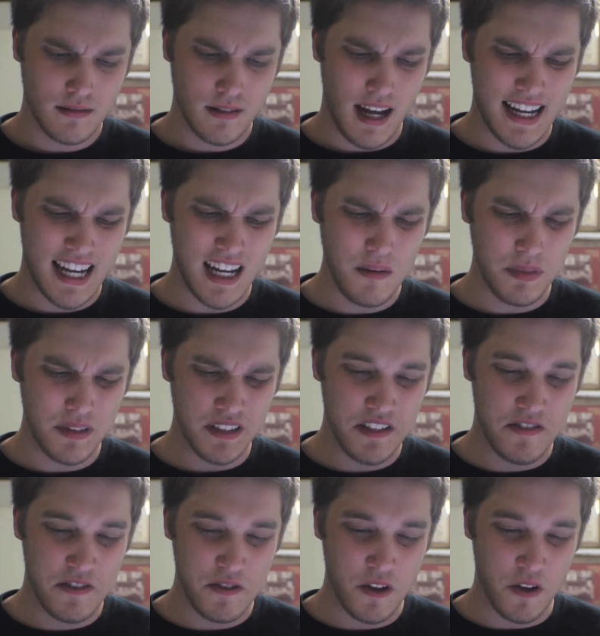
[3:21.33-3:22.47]
I can't
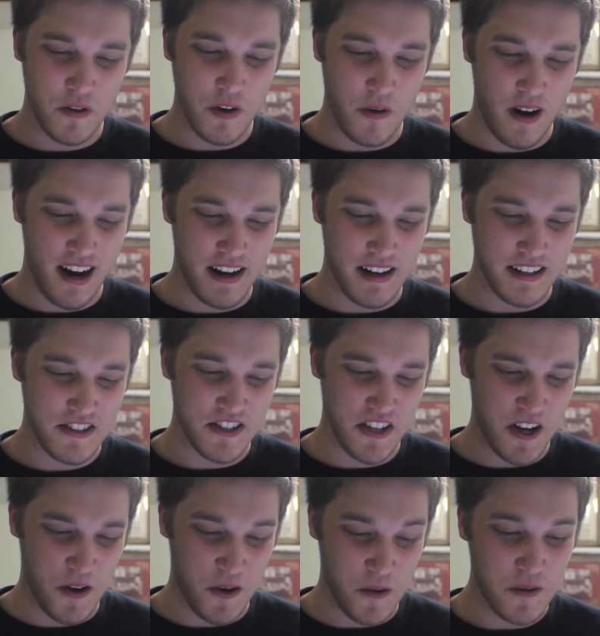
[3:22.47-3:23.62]
believe you don't know how to
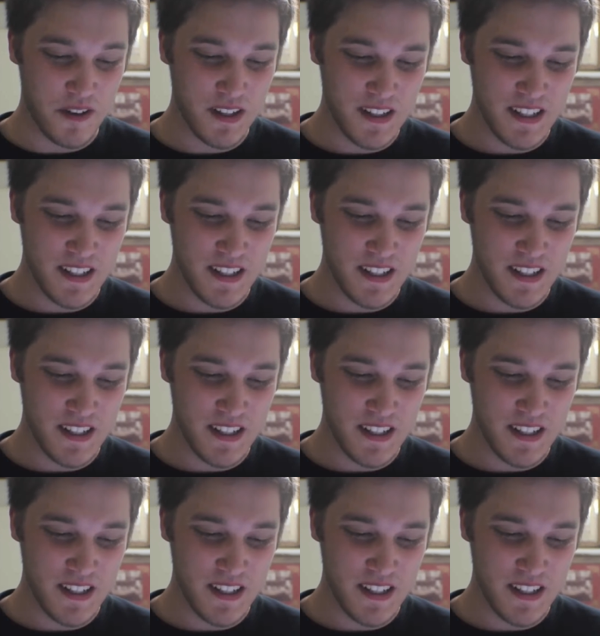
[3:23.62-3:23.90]
sew.